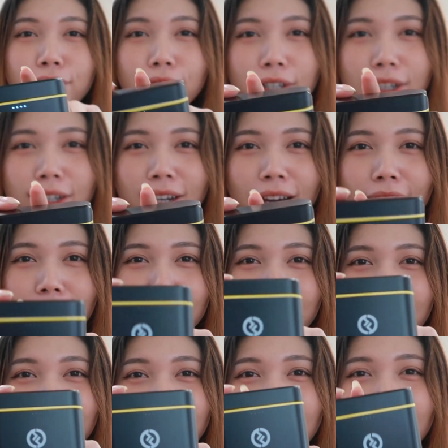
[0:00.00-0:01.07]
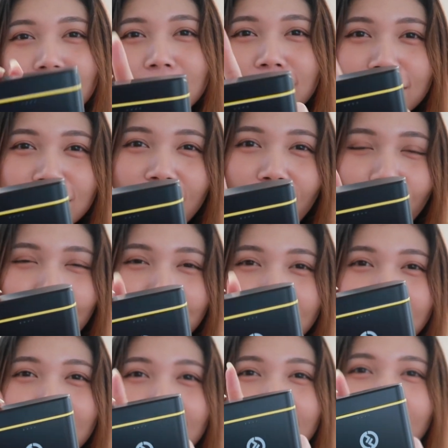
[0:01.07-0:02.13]
figured out this is not
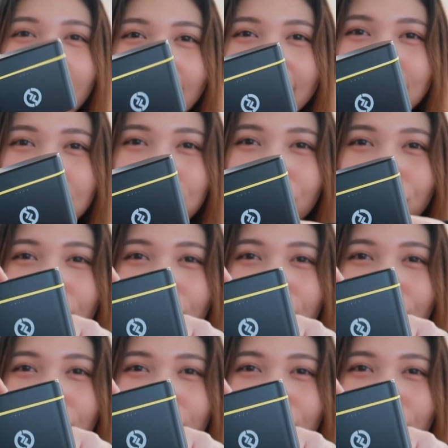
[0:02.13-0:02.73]
only the case for